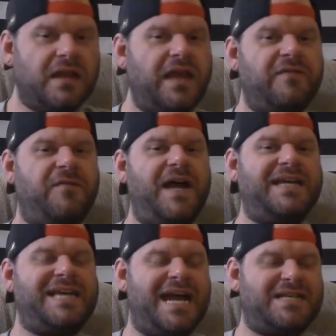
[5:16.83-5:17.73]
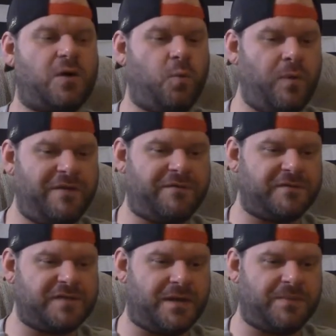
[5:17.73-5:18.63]
Like if I catch a whiff
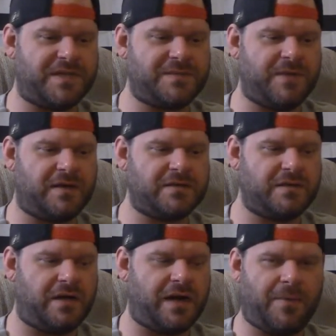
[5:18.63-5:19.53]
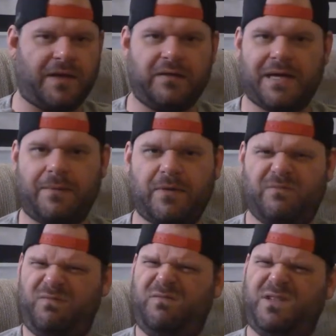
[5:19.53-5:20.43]
of something that smells good, I might look at them
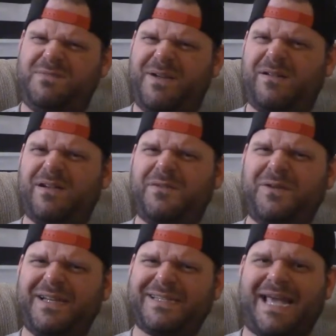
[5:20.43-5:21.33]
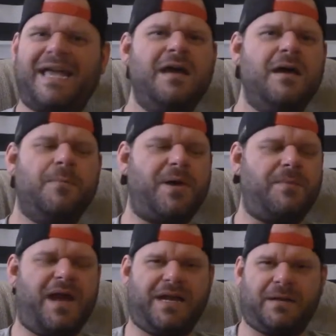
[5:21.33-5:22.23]
and go, mm, you smell good, what is that? But
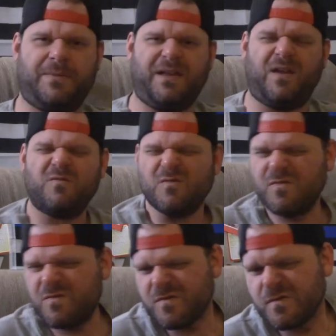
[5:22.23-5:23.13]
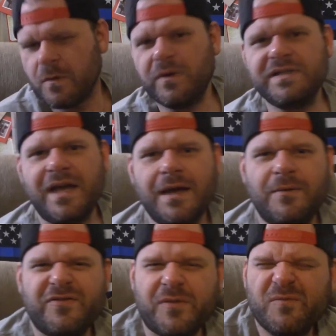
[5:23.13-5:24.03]
I'm not going to be like, where's that
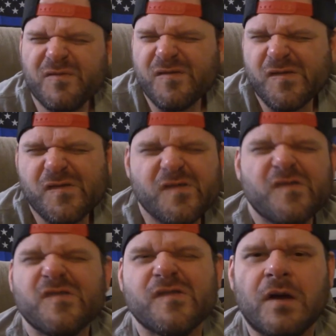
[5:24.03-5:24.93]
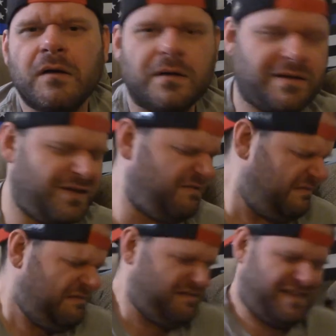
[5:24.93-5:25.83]
coming from?
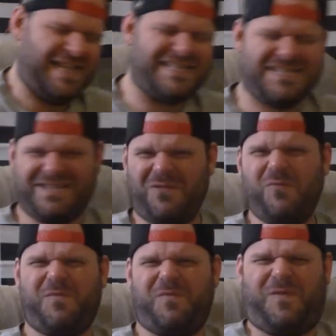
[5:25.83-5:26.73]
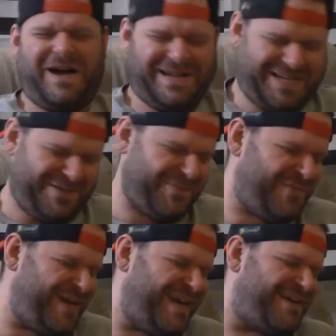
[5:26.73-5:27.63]
Ugh, that's so
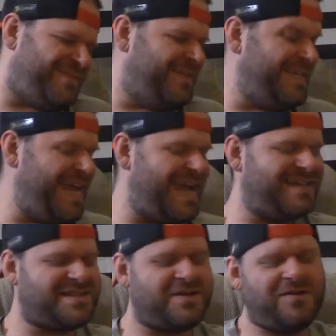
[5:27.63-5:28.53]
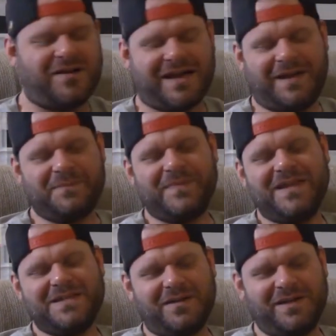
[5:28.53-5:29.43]
fucking weird. But yeah, so, okay.
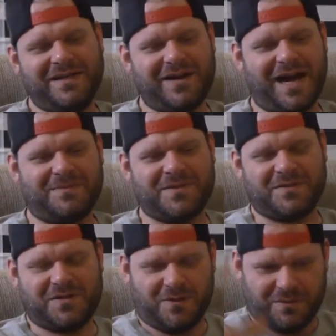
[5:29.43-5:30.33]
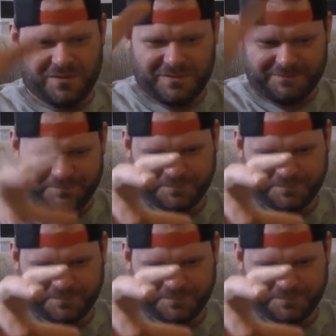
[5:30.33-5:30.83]
So he grabs her shoulders,